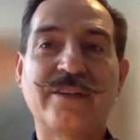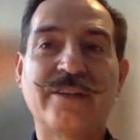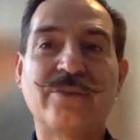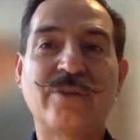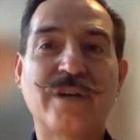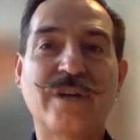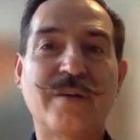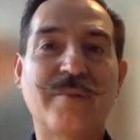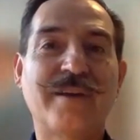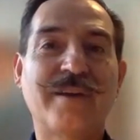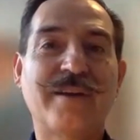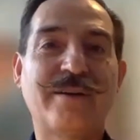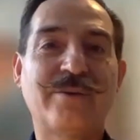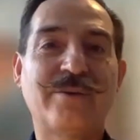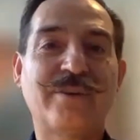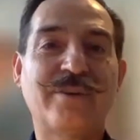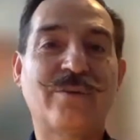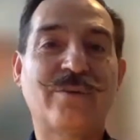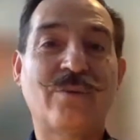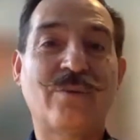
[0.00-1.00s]
you come out
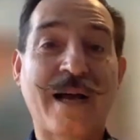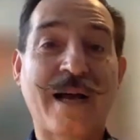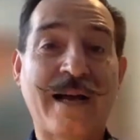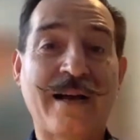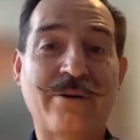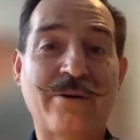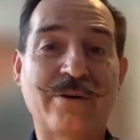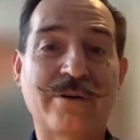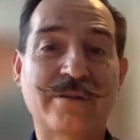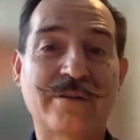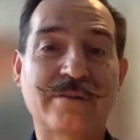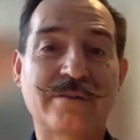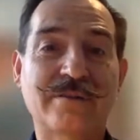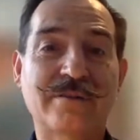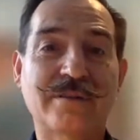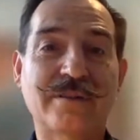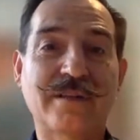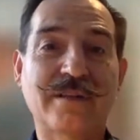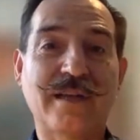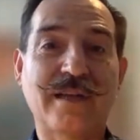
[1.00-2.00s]
with a wow.
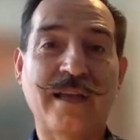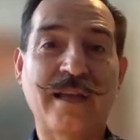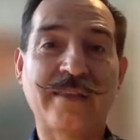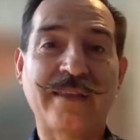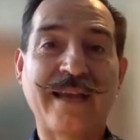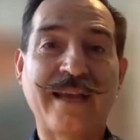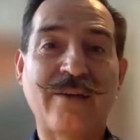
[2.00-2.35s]
And